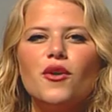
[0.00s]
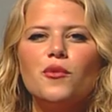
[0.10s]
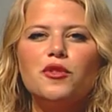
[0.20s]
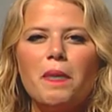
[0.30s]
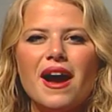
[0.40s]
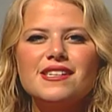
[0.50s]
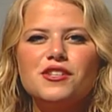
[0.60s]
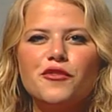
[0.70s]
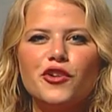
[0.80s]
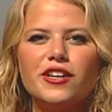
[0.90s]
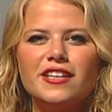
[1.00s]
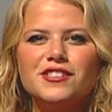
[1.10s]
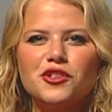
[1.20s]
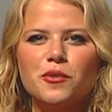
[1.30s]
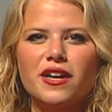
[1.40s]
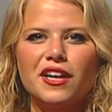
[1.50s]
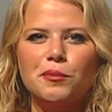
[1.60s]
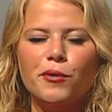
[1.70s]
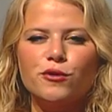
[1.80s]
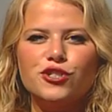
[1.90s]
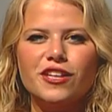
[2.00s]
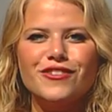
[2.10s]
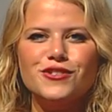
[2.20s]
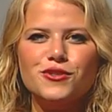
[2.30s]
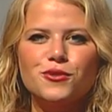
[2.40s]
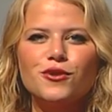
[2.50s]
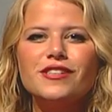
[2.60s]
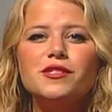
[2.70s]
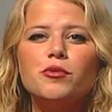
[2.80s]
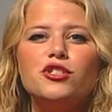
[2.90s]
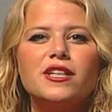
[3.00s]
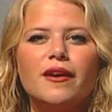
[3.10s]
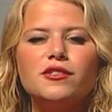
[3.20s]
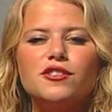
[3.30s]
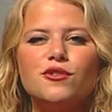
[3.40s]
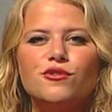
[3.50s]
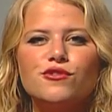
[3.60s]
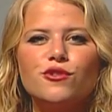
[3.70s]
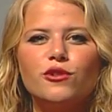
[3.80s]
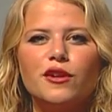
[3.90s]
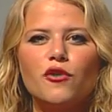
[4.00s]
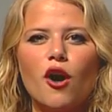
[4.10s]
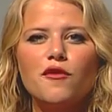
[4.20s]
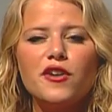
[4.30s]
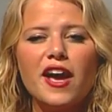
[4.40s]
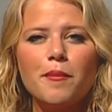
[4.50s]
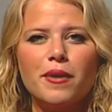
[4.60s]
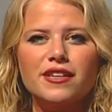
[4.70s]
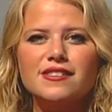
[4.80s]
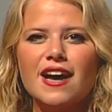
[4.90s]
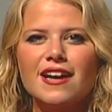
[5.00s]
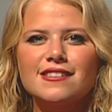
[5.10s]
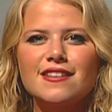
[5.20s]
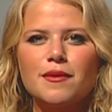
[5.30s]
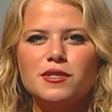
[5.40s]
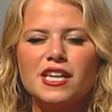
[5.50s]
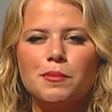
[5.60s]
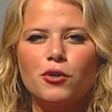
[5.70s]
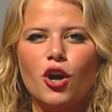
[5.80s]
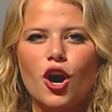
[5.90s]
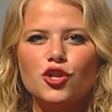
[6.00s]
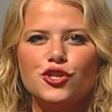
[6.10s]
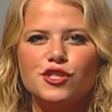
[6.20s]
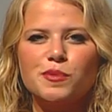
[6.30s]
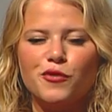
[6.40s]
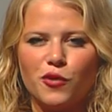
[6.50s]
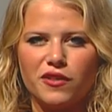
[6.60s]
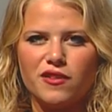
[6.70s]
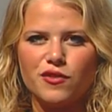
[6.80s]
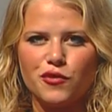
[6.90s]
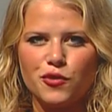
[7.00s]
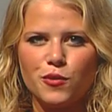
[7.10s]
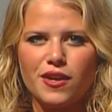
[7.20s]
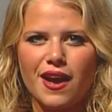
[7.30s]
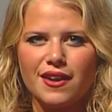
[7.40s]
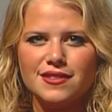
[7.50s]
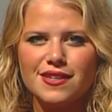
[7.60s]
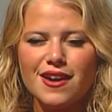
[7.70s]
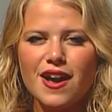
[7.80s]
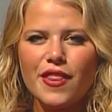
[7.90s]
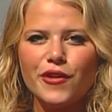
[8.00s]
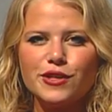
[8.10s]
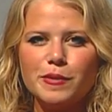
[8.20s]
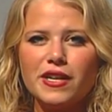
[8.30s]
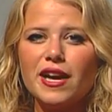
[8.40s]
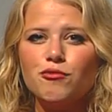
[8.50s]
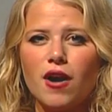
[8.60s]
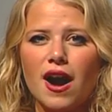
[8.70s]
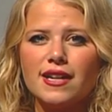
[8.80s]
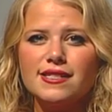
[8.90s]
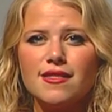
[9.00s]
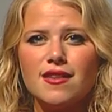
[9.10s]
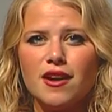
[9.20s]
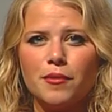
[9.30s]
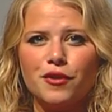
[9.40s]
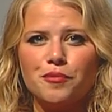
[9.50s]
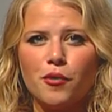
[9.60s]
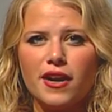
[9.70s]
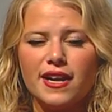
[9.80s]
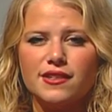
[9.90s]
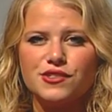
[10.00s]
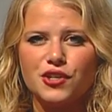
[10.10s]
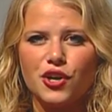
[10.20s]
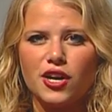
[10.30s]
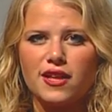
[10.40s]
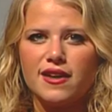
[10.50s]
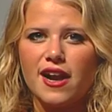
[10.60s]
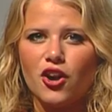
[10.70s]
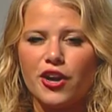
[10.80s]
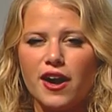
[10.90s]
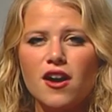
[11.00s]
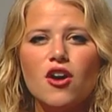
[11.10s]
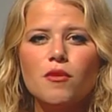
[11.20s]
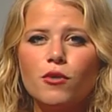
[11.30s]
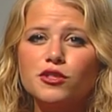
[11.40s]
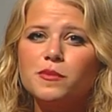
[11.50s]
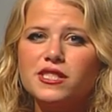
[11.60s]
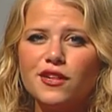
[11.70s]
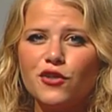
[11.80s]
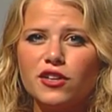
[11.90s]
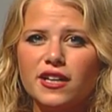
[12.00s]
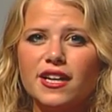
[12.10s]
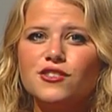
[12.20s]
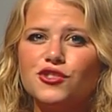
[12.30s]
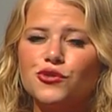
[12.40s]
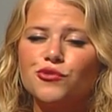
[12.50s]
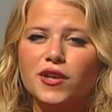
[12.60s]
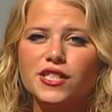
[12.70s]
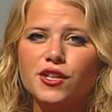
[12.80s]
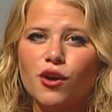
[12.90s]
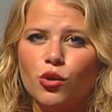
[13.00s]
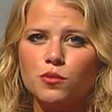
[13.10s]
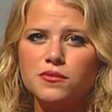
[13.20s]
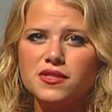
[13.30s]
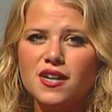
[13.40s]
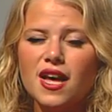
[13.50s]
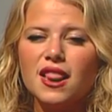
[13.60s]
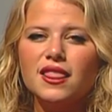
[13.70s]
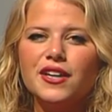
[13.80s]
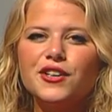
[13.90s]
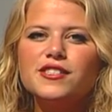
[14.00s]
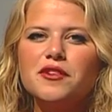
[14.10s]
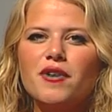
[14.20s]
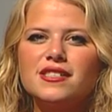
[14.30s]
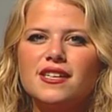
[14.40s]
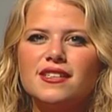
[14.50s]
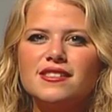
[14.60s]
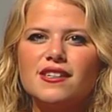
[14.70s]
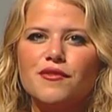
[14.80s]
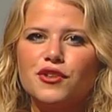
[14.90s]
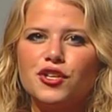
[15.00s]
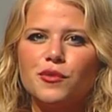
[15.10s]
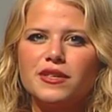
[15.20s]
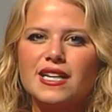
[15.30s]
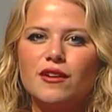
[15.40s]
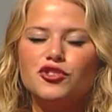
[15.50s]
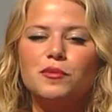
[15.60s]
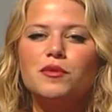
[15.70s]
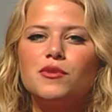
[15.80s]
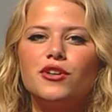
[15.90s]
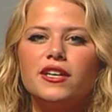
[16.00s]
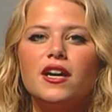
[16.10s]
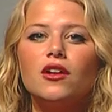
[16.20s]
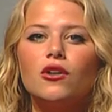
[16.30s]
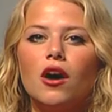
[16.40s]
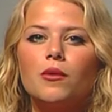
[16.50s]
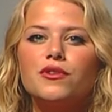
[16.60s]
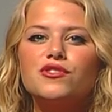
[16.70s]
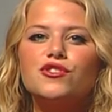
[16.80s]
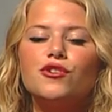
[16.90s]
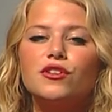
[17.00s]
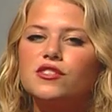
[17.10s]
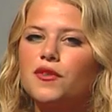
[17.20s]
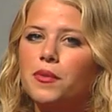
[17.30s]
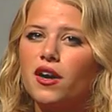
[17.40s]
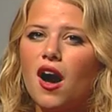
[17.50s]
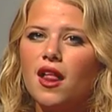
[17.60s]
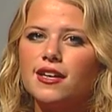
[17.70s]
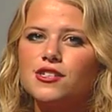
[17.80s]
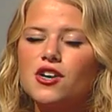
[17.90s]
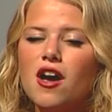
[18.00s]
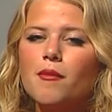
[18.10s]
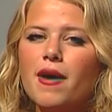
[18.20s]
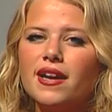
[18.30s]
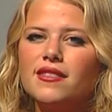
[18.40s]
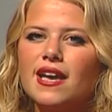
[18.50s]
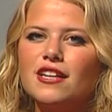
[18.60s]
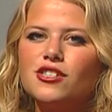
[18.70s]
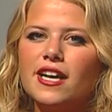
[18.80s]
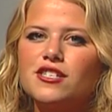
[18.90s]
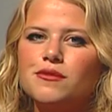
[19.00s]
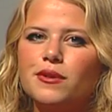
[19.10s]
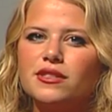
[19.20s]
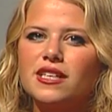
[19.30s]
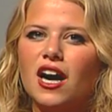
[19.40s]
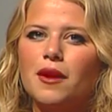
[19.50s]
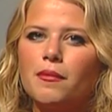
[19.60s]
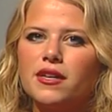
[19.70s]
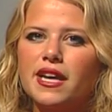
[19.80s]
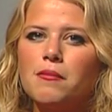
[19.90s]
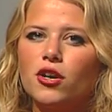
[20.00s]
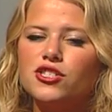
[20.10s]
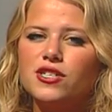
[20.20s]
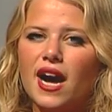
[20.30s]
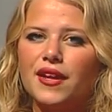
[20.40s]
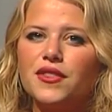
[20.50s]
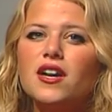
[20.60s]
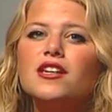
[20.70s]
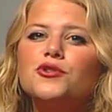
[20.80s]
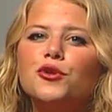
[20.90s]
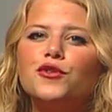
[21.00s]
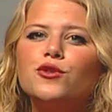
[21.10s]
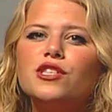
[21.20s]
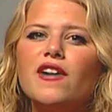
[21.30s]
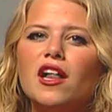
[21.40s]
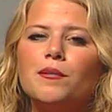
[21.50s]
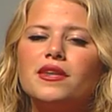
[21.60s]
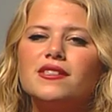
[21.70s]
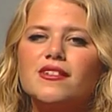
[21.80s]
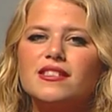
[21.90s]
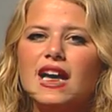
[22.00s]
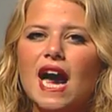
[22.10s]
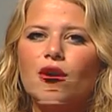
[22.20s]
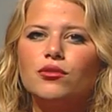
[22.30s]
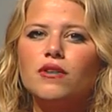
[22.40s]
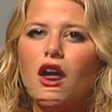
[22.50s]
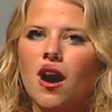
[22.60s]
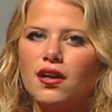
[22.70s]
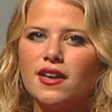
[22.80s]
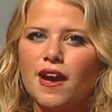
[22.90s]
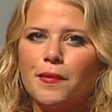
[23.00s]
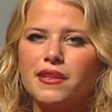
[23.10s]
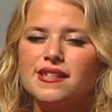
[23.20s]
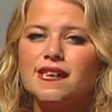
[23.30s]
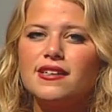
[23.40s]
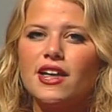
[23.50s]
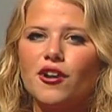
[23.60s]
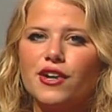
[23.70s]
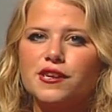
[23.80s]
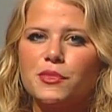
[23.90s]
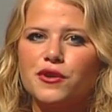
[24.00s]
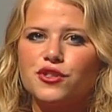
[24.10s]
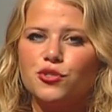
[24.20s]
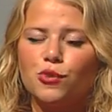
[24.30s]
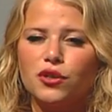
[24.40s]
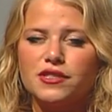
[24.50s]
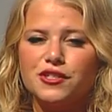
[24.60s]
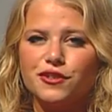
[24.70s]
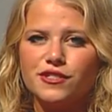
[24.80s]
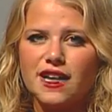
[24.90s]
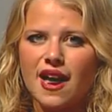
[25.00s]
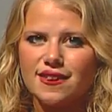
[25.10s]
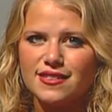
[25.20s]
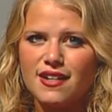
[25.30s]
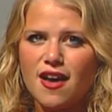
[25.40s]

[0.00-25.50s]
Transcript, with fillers: With Passover and Easter weekend approaching, the school is reaching out to students who live off campus, asking them to take precautions before leaving for the weekend. There has been a rise in the number of break ins occurring in the area, most specifically in student rented homes. Leaders and residents of the Ewing Township community, along with students from the college, met in the Education Building on Monday, March 9th to review developments in the town, on campus, and in areas where the two worlds intersect.